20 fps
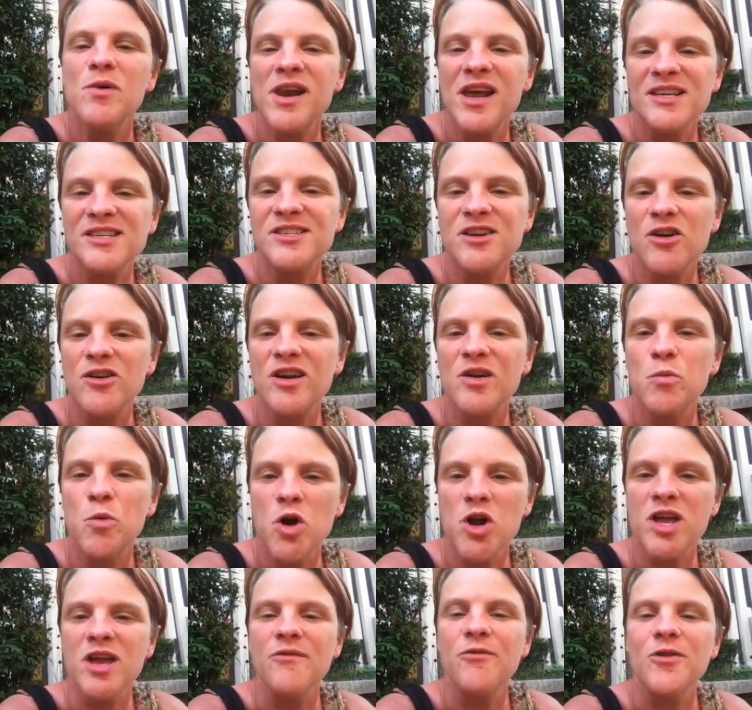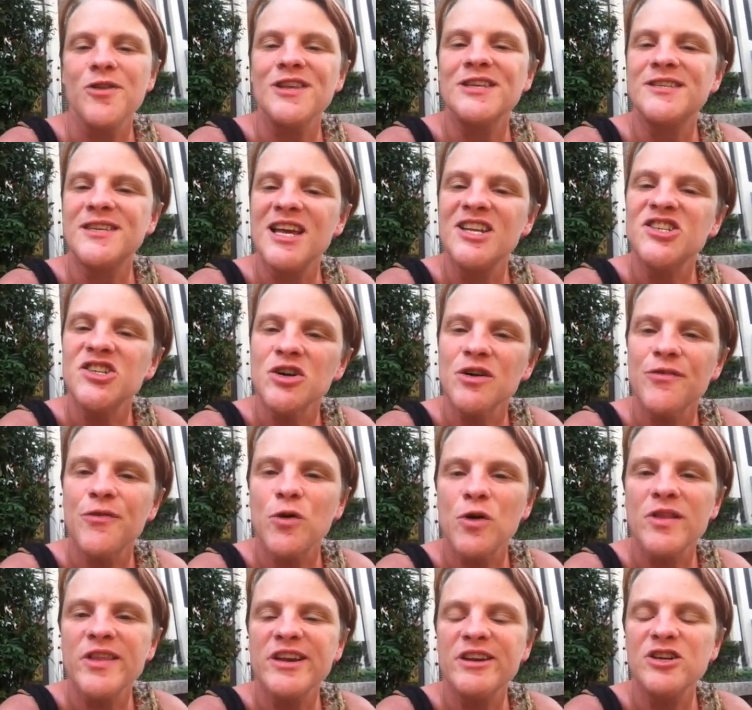when I started working for the Center
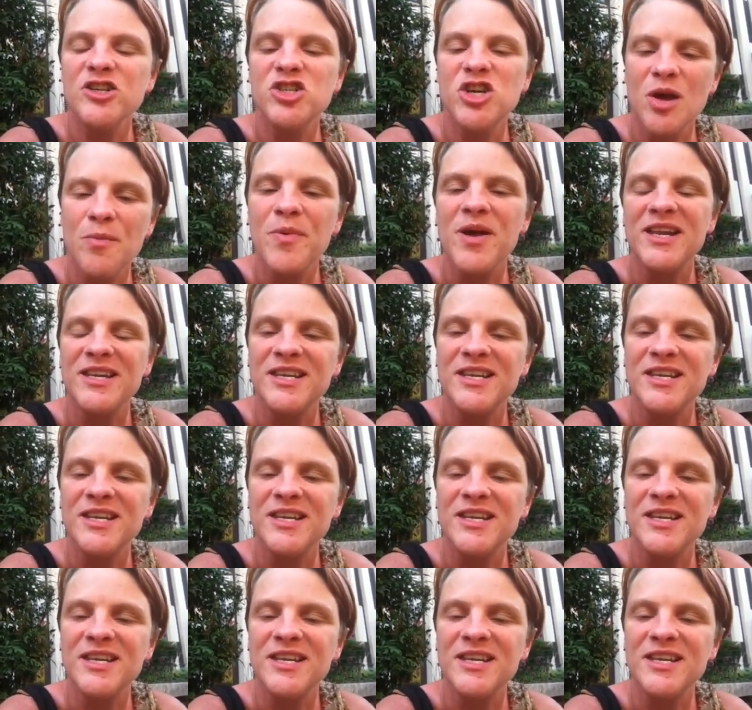for Leadership